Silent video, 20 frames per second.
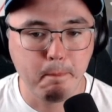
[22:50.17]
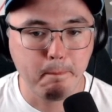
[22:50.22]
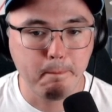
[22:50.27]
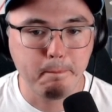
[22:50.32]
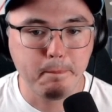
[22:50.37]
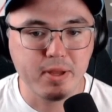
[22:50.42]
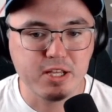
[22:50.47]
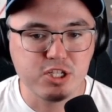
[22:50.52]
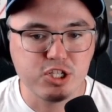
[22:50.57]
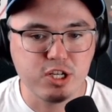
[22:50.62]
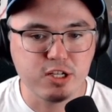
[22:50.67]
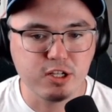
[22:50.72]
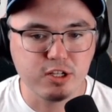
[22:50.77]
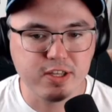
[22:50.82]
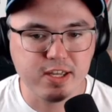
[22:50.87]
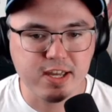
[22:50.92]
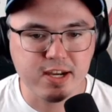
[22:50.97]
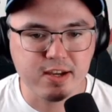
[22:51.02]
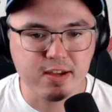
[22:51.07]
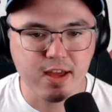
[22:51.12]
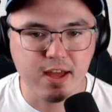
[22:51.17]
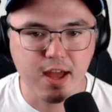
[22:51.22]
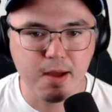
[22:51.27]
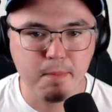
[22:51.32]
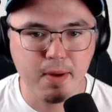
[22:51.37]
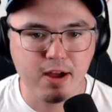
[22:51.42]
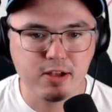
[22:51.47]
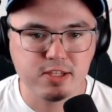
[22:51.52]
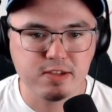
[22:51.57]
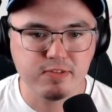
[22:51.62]
bajillion
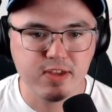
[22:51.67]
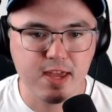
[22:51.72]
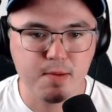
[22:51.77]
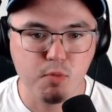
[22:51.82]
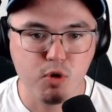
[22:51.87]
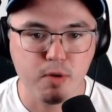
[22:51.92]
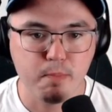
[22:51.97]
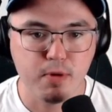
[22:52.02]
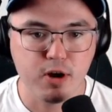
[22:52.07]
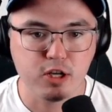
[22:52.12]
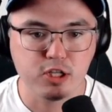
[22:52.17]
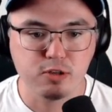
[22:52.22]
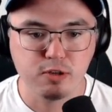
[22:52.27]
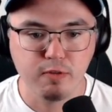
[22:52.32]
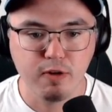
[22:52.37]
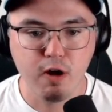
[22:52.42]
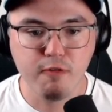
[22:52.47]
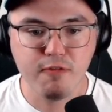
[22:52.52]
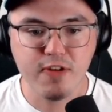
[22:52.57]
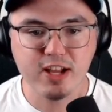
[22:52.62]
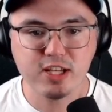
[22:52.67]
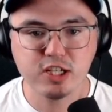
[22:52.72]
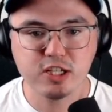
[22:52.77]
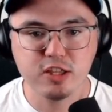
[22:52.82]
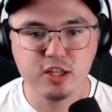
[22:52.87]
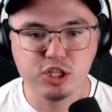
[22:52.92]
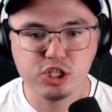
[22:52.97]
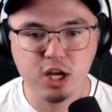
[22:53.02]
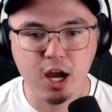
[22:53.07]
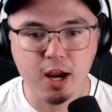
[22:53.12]
amounts of game-worn merch. Ovechkin the
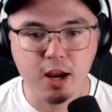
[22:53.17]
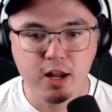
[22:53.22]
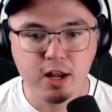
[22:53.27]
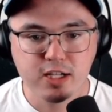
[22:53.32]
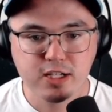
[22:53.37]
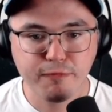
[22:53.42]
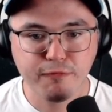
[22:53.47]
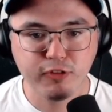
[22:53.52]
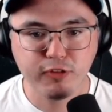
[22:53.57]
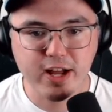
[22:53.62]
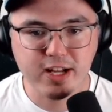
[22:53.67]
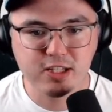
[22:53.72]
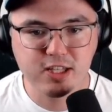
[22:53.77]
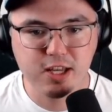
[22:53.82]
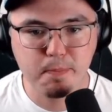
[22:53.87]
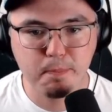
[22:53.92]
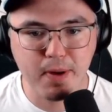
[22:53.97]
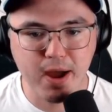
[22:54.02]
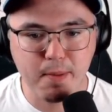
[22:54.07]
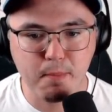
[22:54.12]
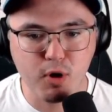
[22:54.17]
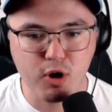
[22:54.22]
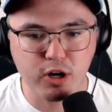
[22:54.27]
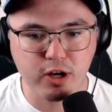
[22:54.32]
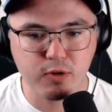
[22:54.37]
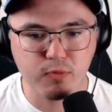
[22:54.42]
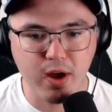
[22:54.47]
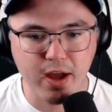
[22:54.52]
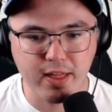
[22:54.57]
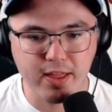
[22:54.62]
shot, deflected by Morgan
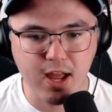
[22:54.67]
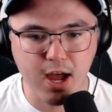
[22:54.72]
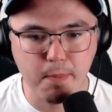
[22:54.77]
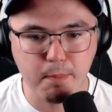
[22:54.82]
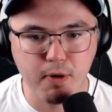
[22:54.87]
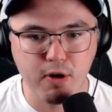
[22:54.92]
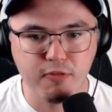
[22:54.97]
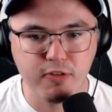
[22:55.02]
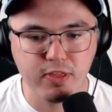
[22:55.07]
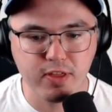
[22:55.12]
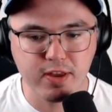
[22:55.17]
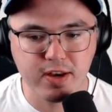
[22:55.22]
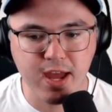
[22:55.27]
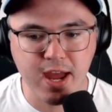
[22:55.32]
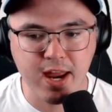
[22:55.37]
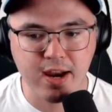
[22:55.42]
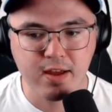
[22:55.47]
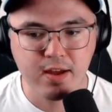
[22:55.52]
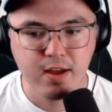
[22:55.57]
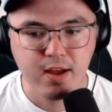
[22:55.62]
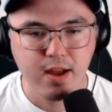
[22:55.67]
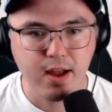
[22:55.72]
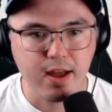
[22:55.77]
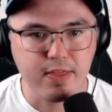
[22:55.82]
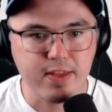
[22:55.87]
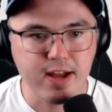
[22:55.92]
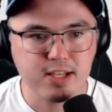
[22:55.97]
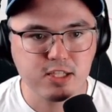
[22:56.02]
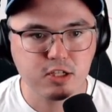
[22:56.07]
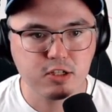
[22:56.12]
Rielly up over the net. And
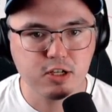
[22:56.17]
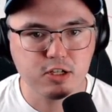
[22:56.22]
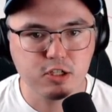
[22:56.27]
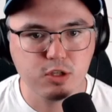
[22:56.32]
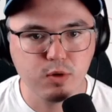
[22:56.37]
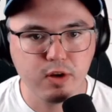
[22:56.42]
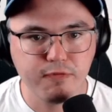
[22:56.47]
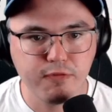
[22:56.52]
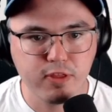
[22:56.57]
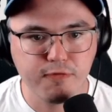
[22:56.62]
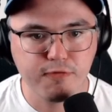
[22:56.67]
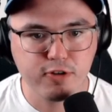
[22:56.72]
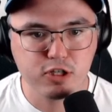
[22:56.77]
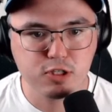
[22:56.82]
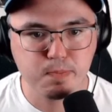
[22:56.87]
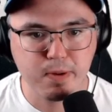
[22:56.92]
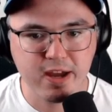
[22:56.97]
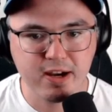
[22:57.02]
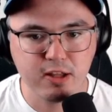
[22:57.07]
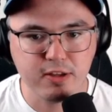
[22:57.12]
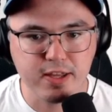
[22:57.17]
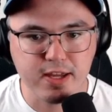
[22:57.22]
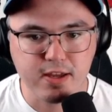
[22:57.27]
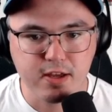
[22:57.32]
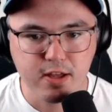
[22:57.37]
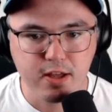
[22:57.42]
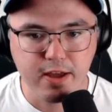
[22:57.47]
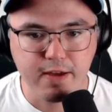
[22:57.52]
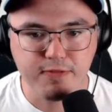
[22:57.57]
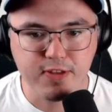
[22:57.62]
that's going to do it for the first penalty.
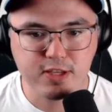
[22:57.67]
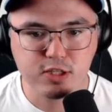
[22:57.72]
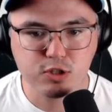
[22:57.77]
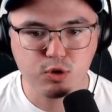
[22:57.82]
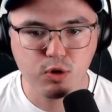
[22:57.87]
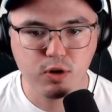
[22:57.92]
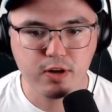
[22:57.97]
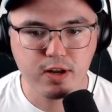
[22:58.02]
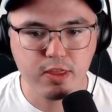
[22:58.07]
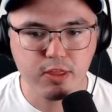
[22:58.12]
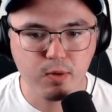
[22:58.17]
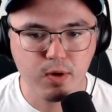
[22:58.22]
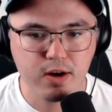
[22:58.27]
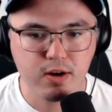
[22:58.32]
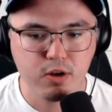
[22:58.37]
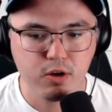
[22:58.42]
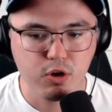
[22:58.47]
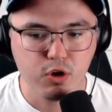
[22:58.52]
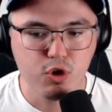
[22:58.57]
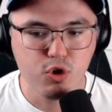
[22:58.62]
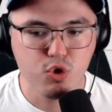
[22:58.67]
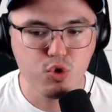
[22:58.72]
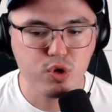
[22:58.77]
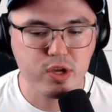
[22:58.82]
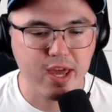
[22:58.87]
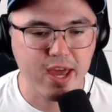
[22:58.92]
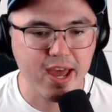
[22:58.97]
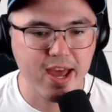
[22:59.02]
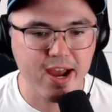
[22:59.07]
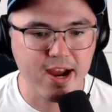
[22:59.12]
If they score another one, who
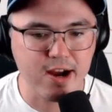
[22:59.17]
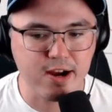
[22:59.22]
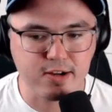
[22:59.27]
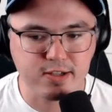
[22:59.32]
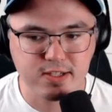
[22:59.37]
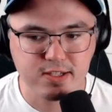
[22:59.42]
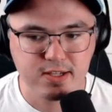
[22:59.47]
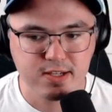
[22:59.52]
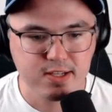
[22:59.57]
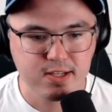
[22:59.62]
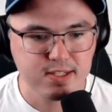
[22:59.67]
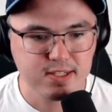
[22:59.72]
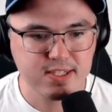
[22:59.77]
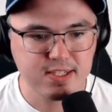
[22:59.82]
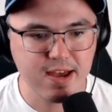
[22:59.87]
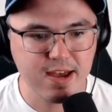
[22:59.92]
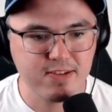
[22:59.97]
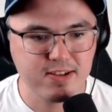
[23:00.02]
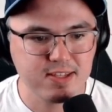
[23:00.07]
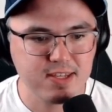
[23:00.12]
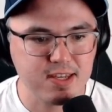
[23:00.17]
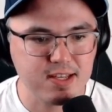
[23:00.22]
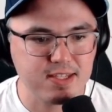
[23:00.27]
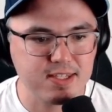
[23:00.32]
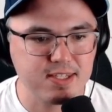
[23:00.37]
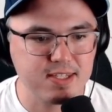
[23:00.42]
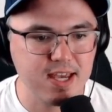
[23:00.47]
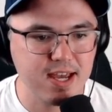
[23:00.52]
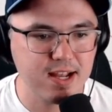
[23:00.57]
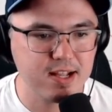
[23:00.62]
cares? 17
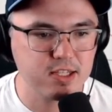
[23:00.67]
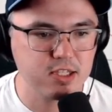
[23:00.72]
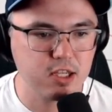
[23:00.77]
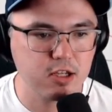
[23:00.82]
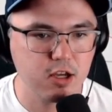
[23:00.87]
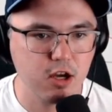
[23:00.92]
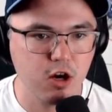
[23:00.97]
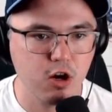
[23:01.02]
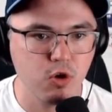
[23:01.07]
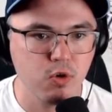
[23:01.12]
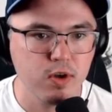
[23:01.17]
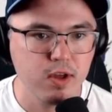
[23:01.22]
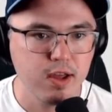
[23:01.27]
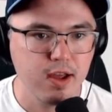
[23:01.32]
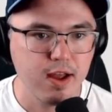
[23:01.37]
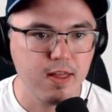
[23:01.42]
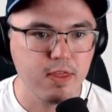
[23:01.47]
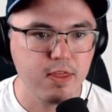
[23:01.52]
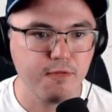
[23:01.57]
seconds to go in the